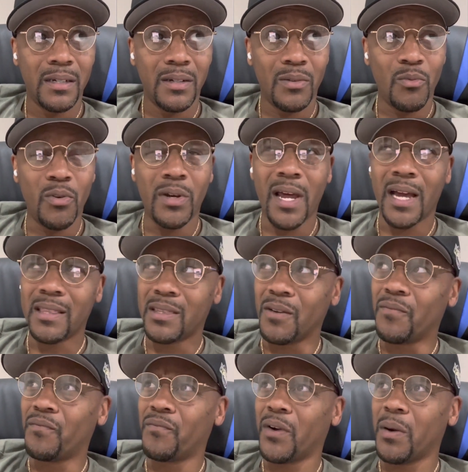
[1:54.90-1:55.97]
well, not the
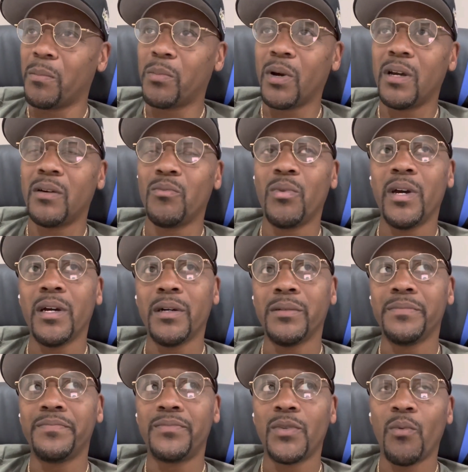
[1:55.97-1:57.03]
first, but
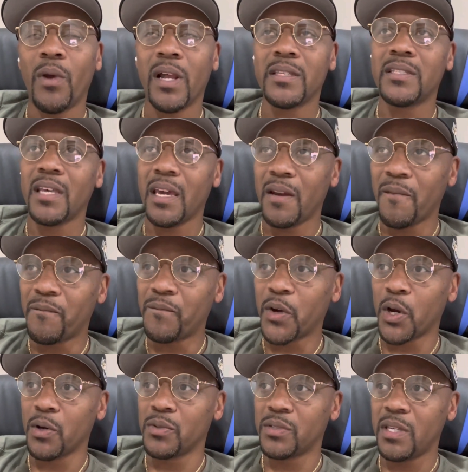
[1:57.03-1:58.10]
well, when I say the
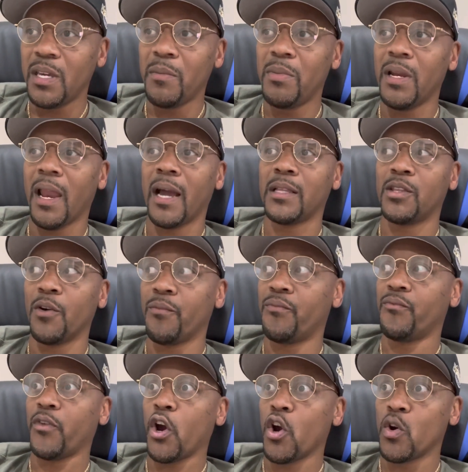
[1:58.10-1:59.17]
first, he'll be like the
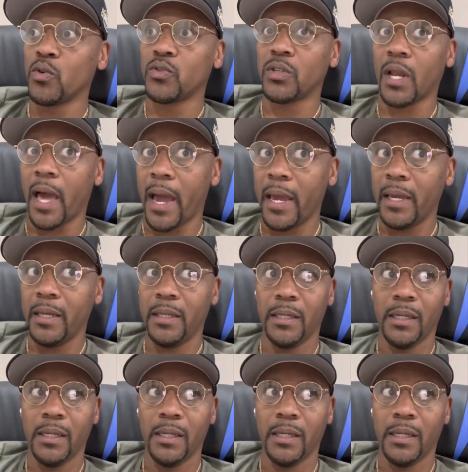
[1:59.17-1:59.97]
first, like,